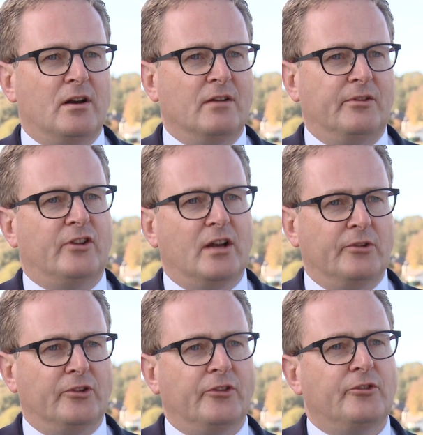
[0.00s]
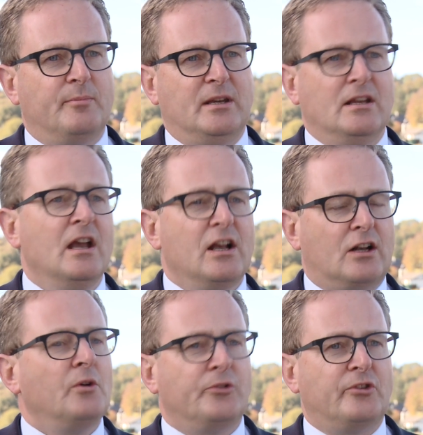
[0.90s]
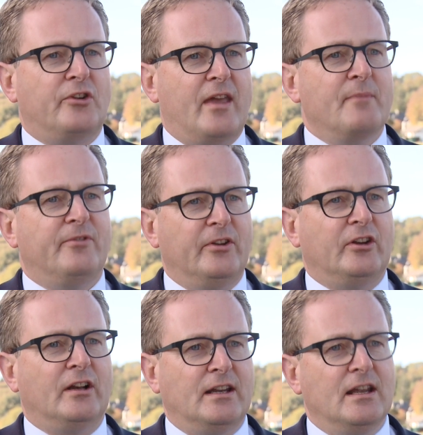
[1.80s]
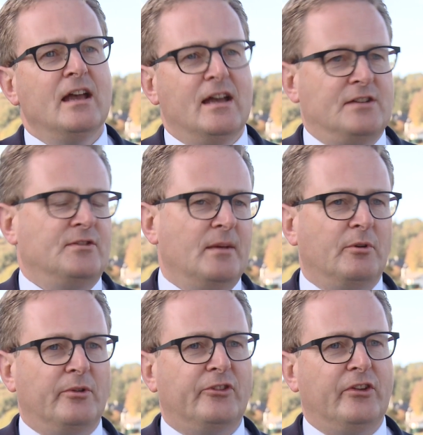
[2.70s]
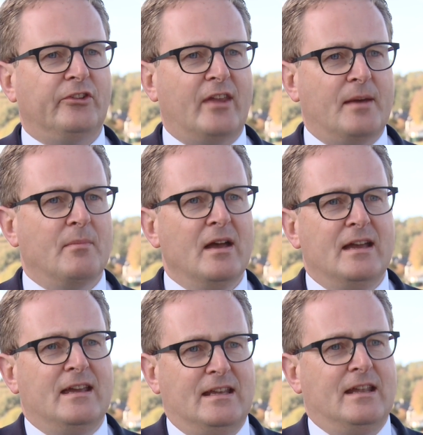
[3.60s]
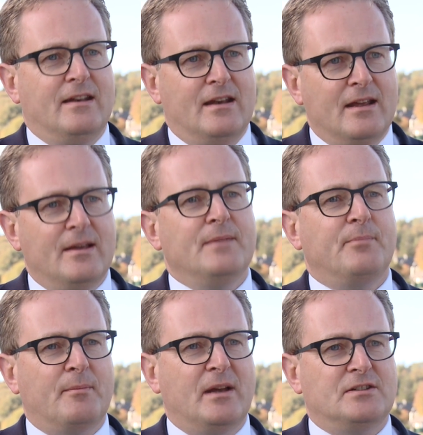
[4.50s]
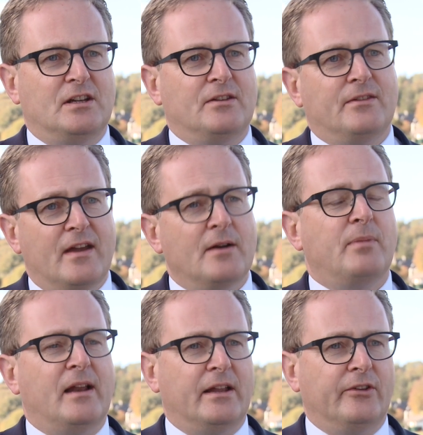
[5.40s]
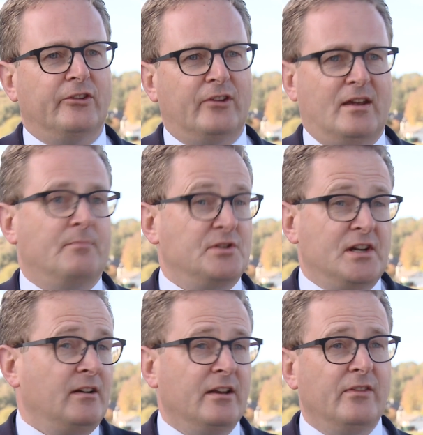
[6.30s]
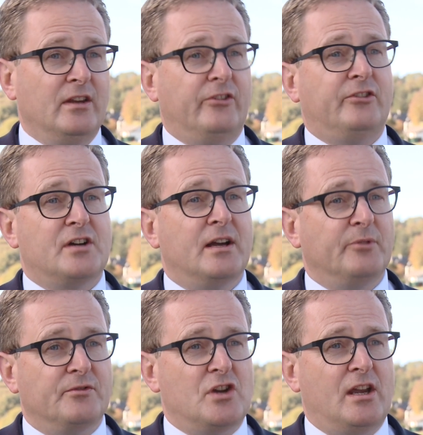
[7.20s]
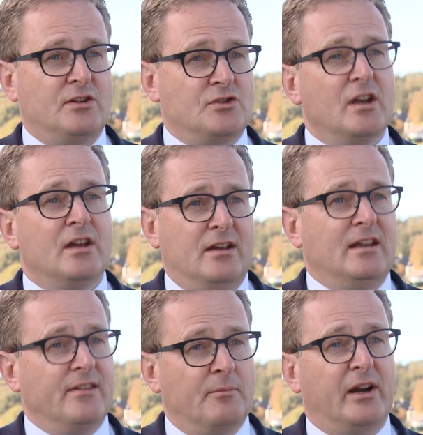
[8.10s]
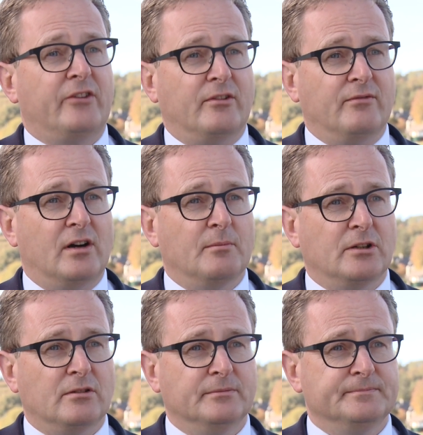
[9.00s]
an office allows us to be closer to them physically and to enable to assist them in implementing their plans, particularly in these times of change in a Brexit environment.